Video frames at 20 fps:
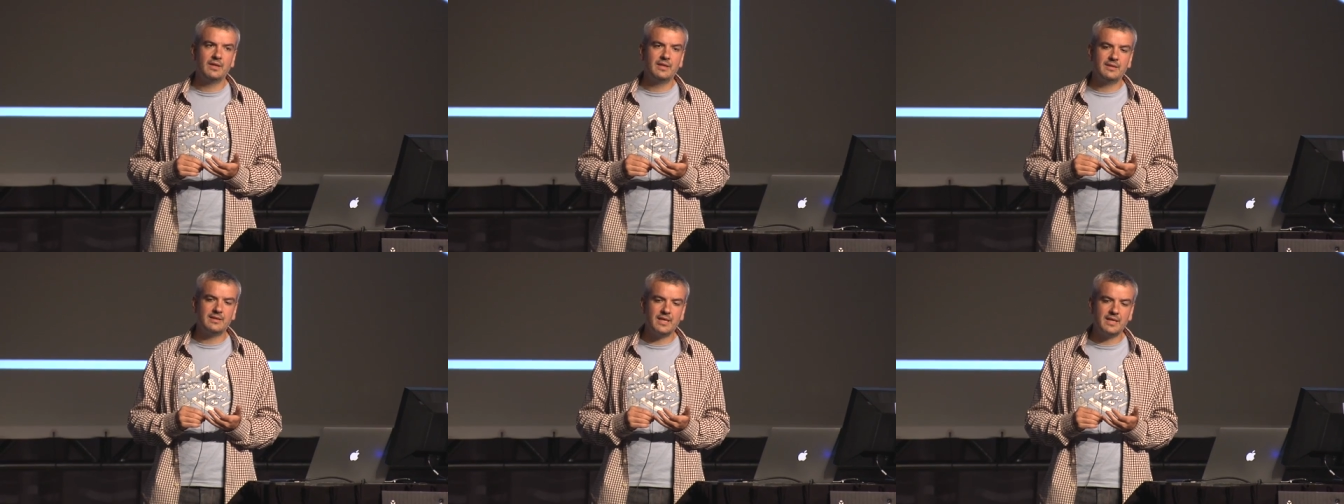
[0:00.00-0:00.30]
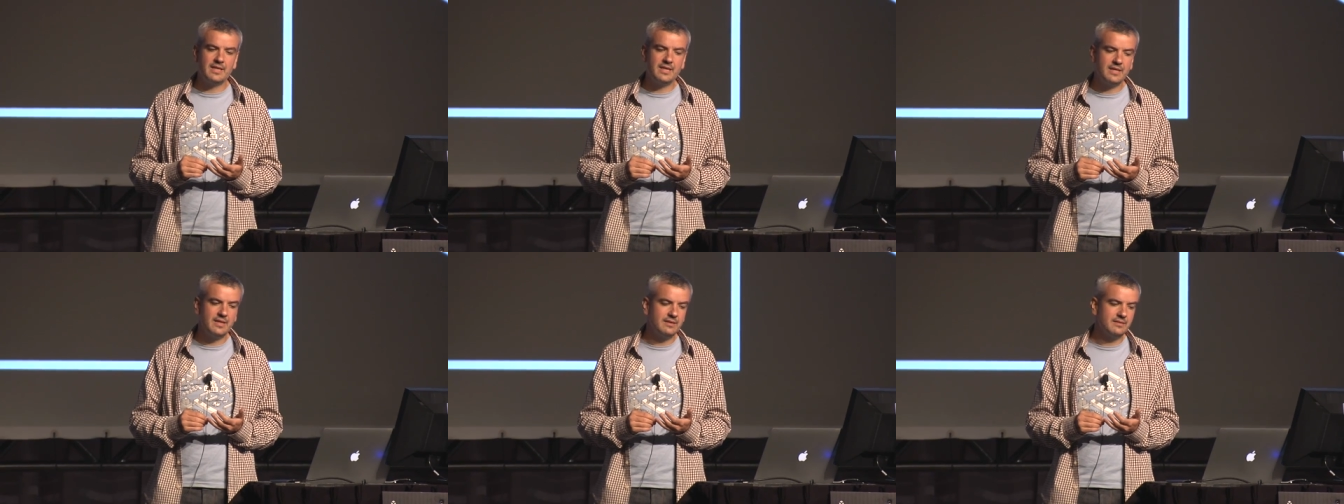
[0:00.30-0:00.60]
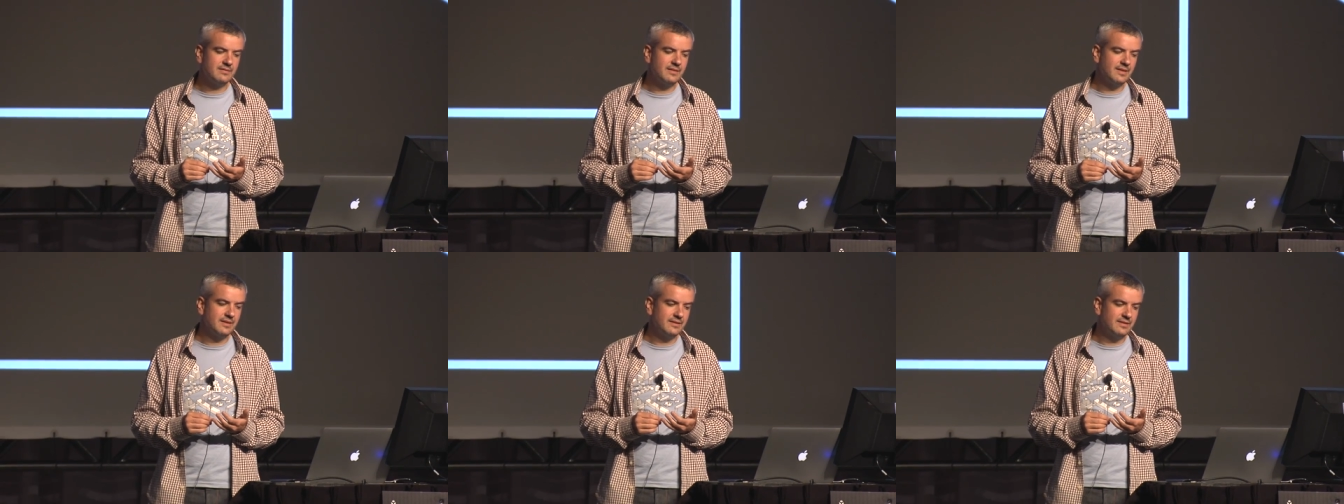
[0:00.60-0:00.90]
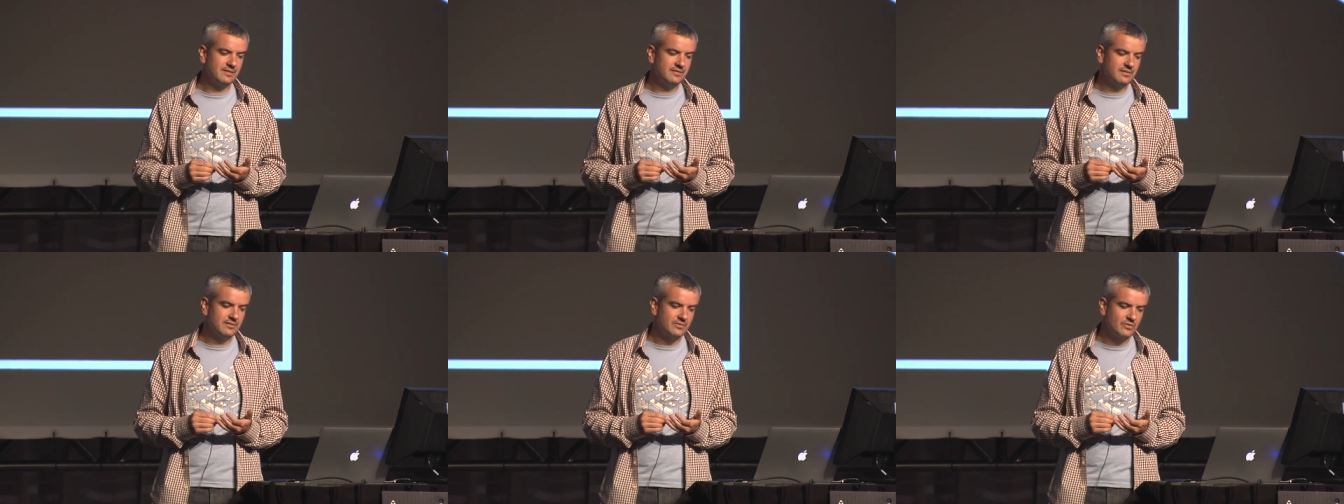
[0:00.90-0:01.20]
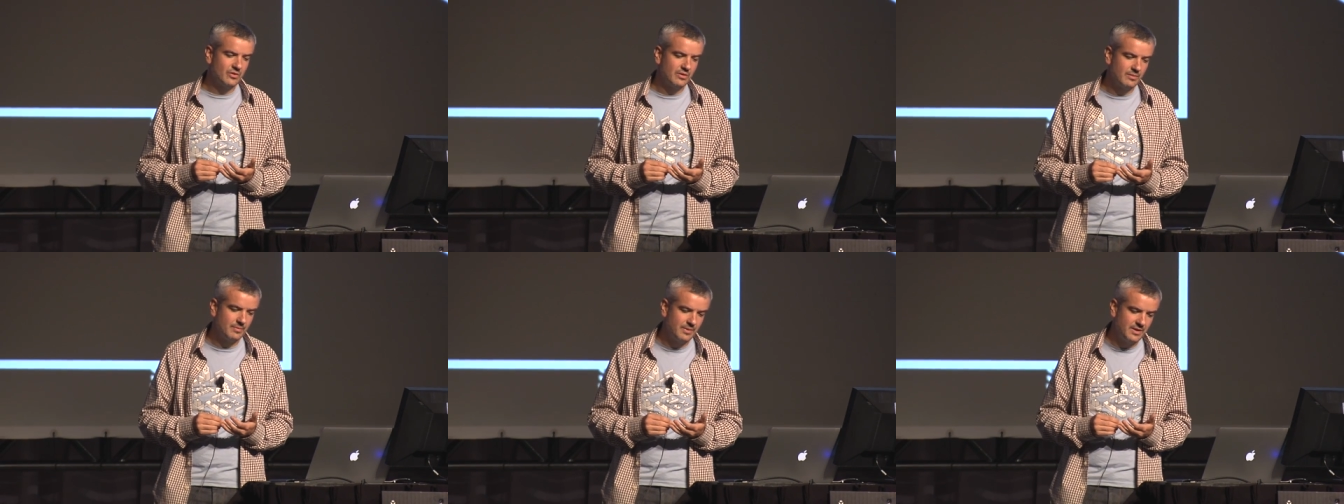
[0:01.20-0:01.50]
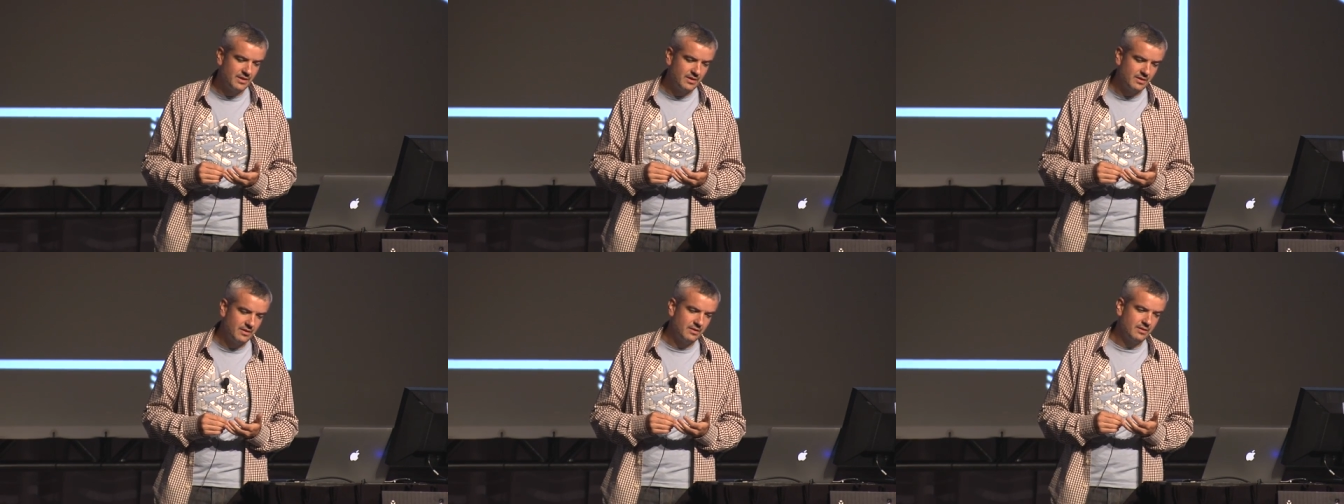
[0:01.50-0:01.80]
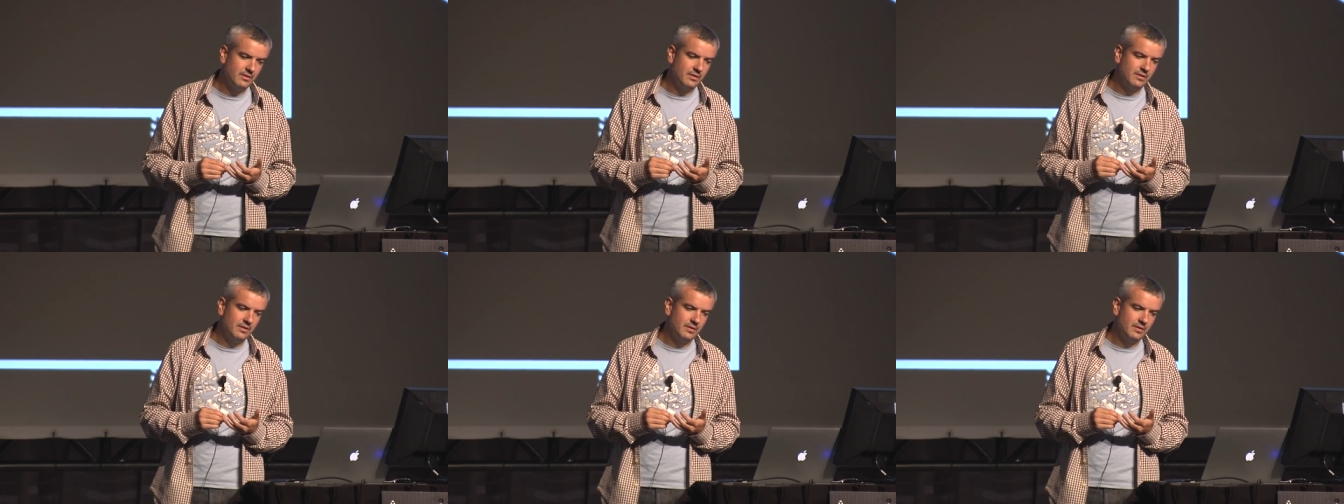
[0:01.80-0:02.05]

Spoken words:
The idea is that this is going to be